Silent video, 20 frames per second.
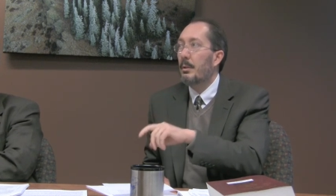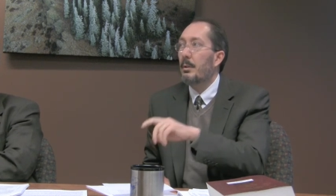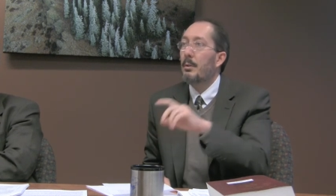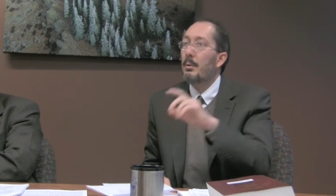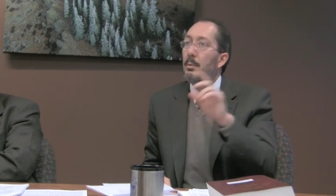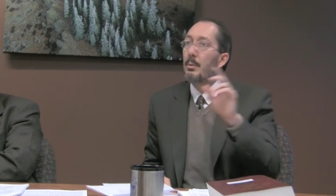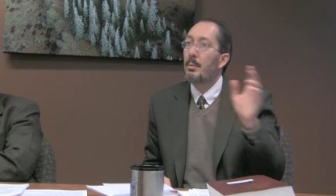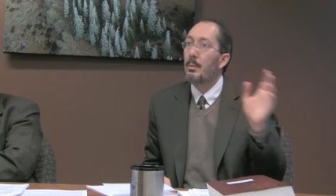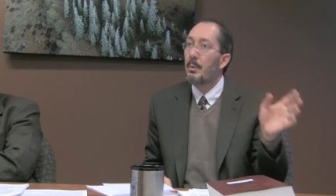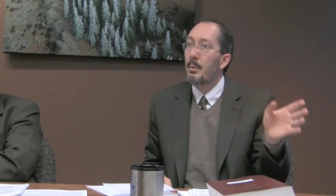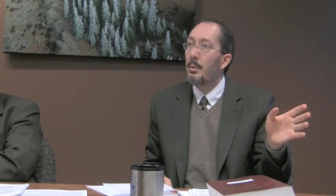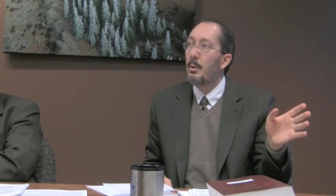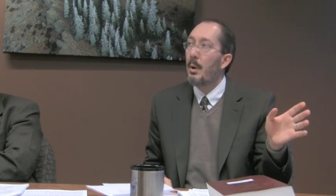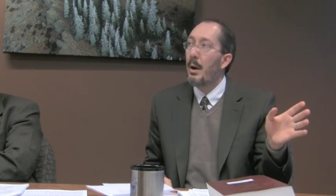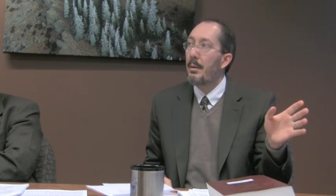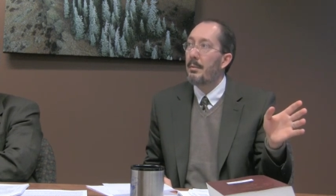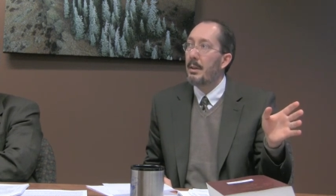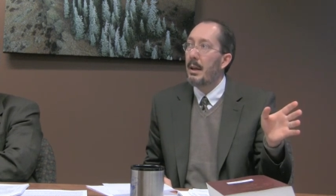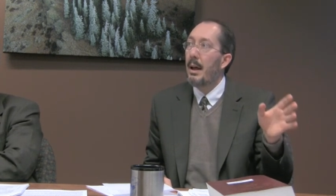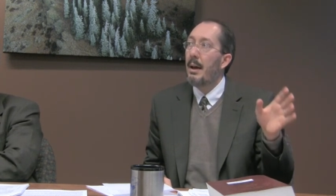You you
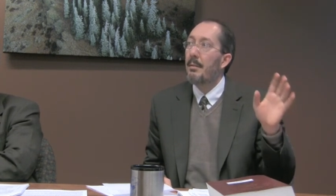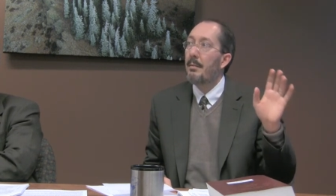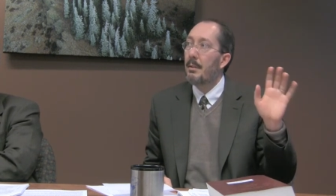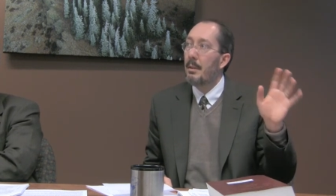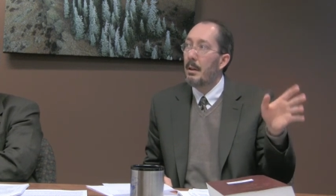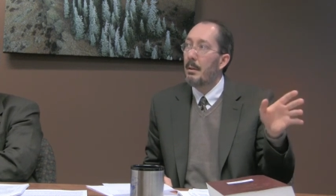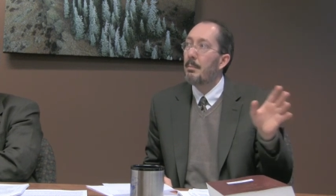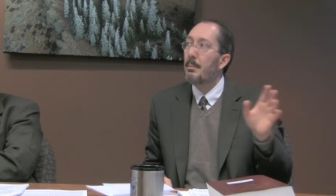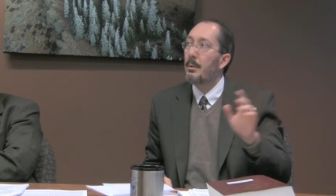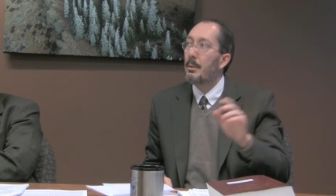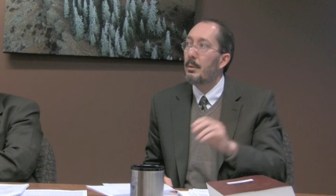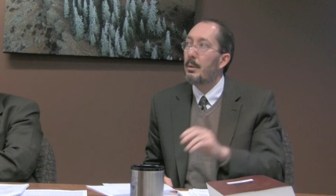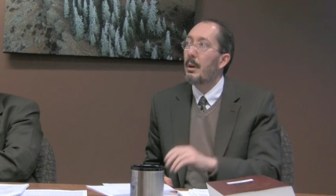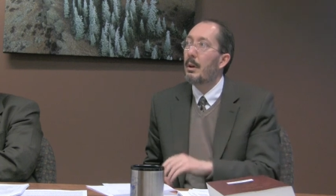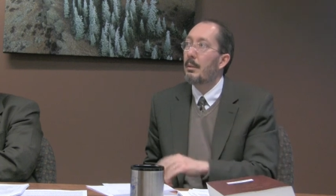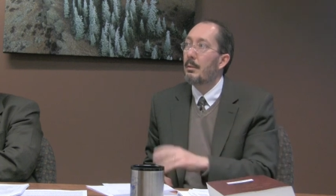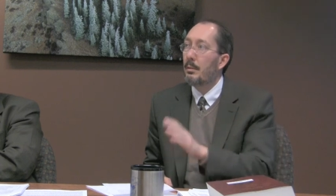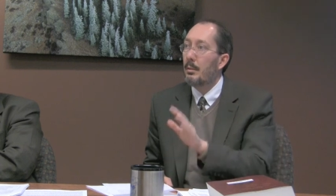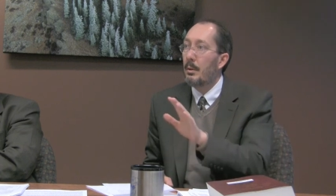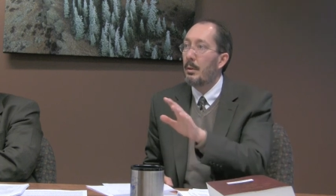have to have them do
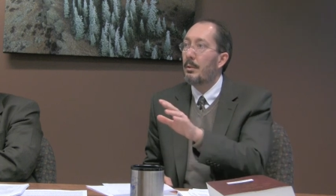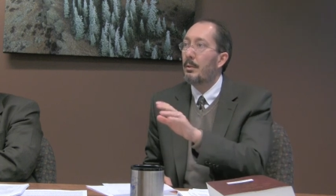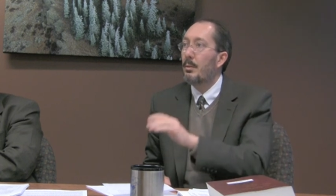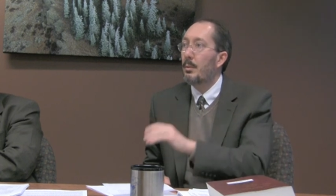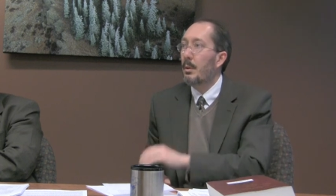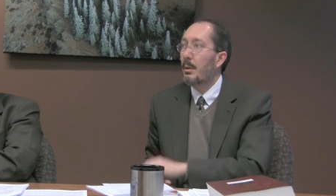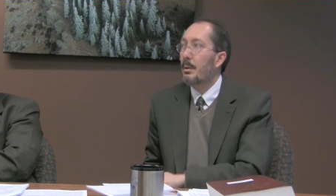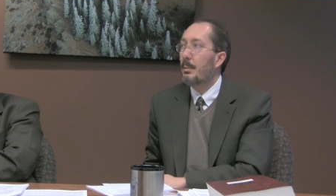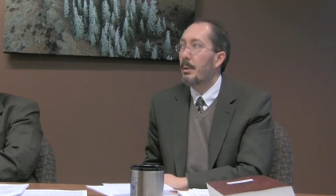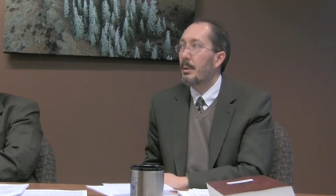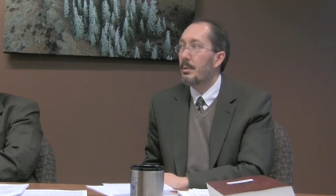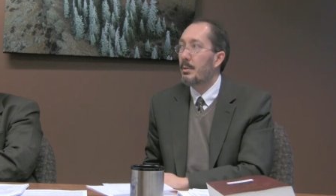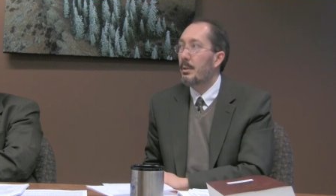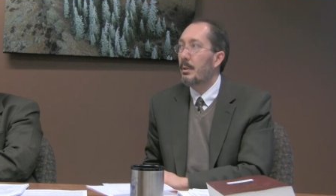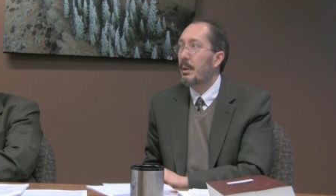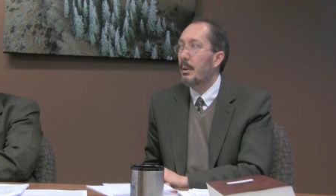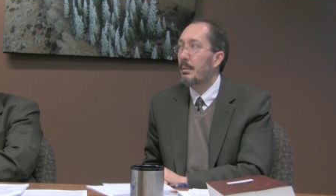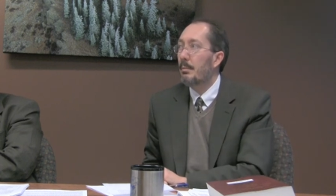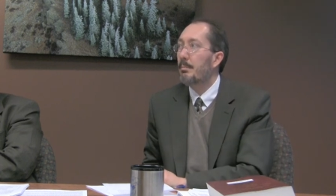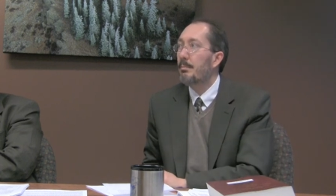that. So I just okay. wanted to make sure
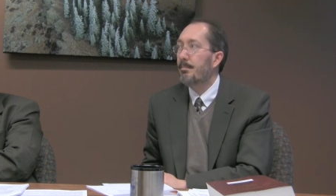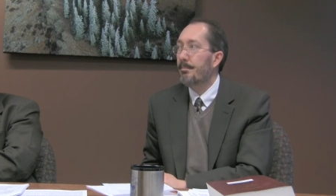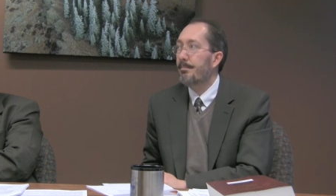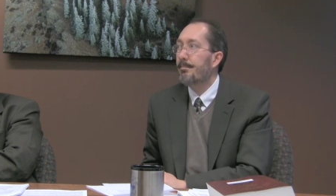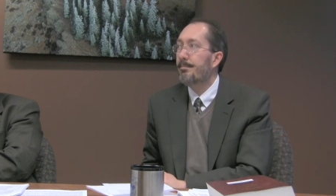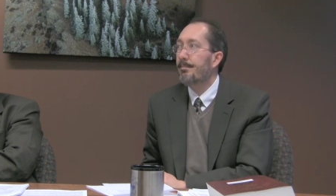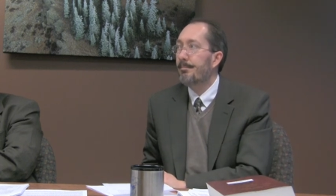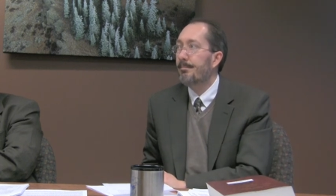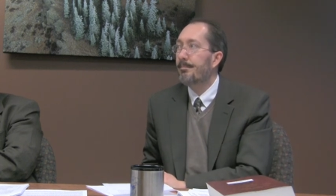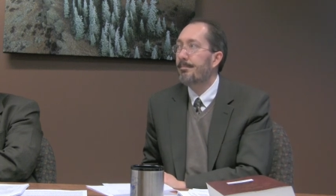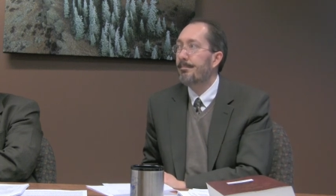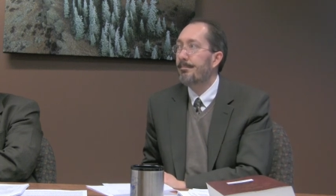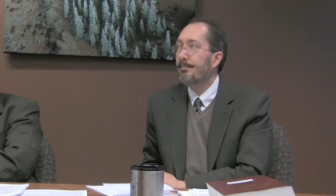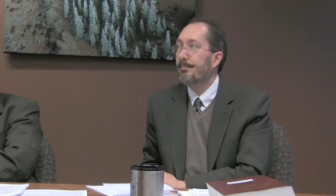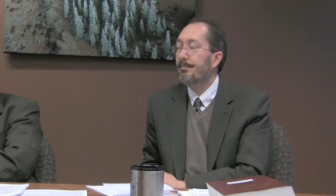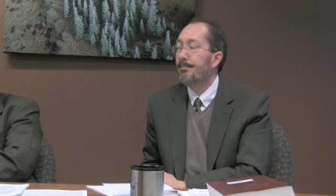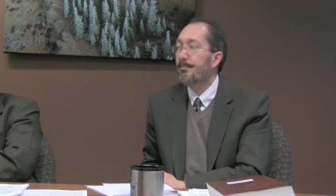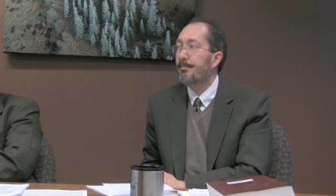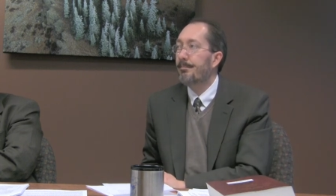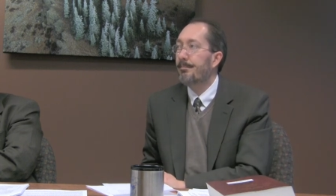that. Yeah, yeah, that was,
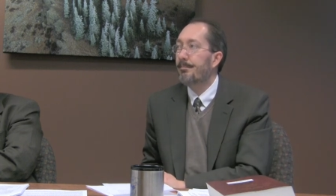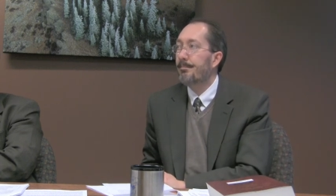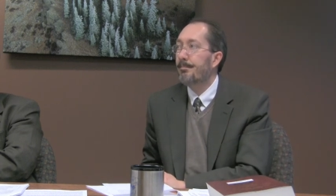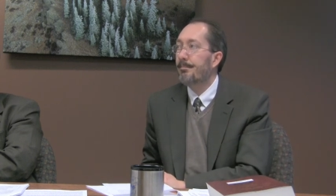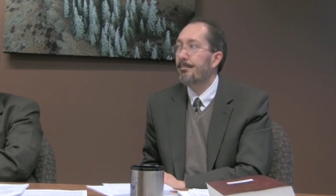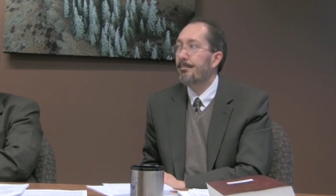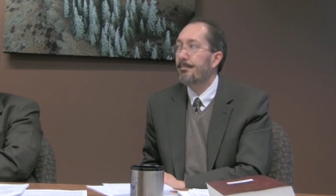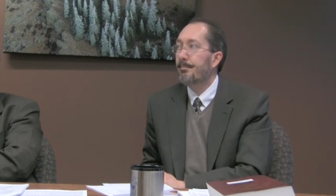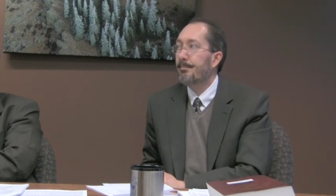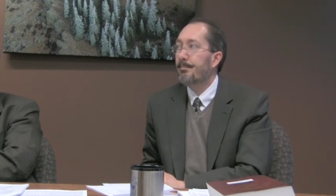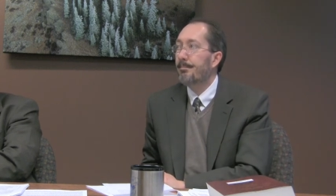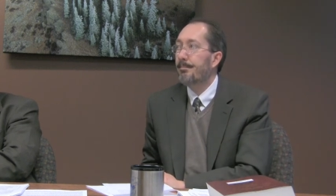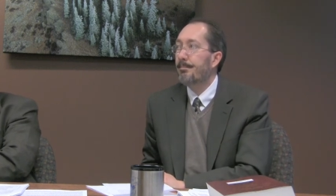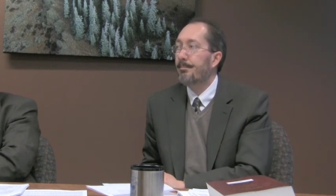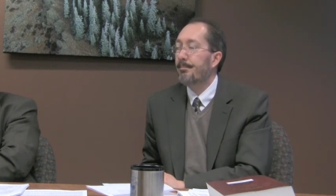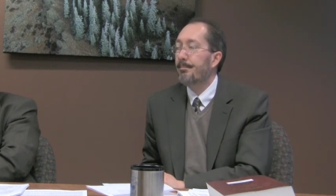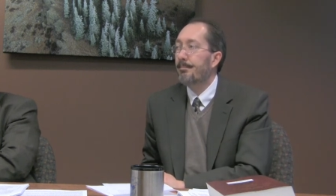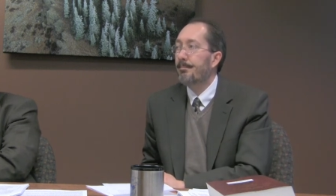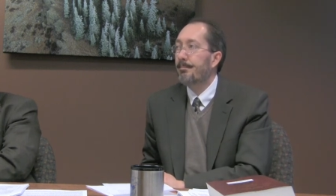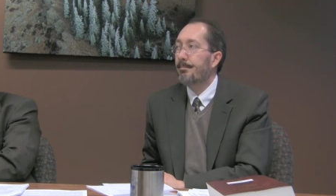which means, you know, again,
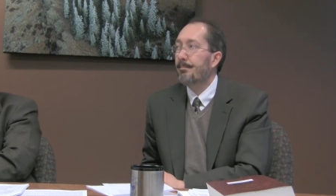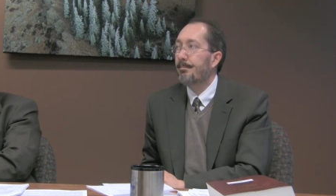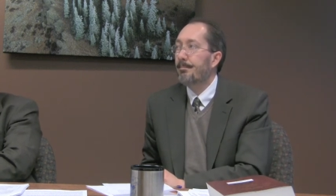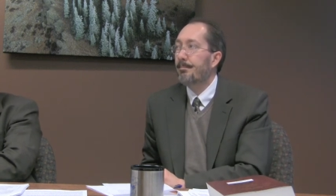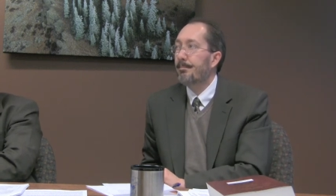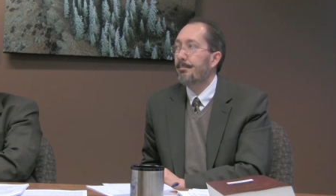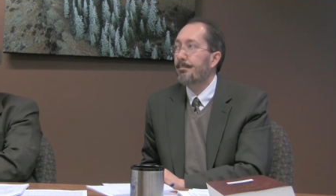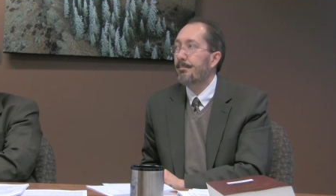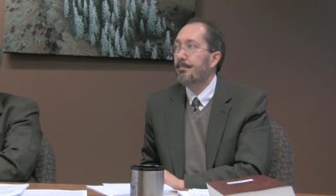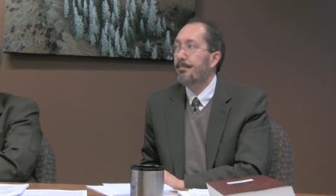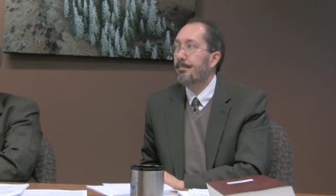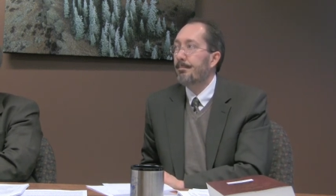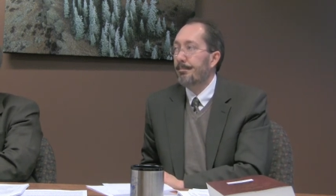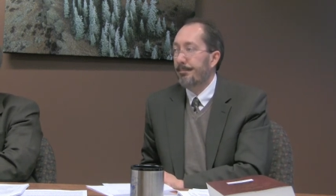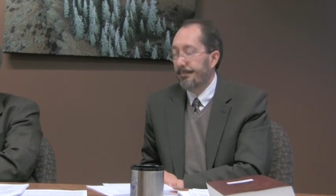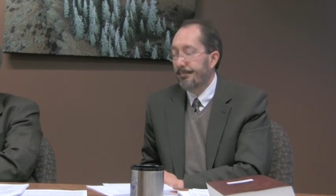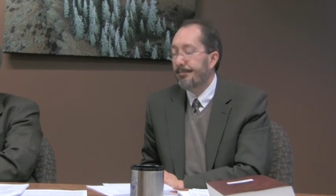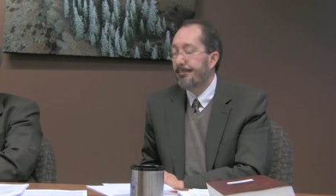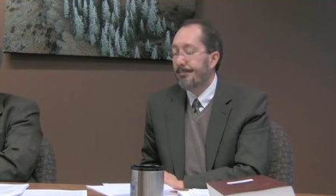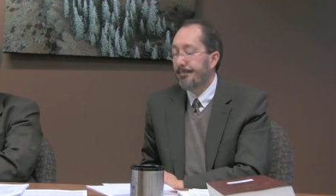it means more paperwork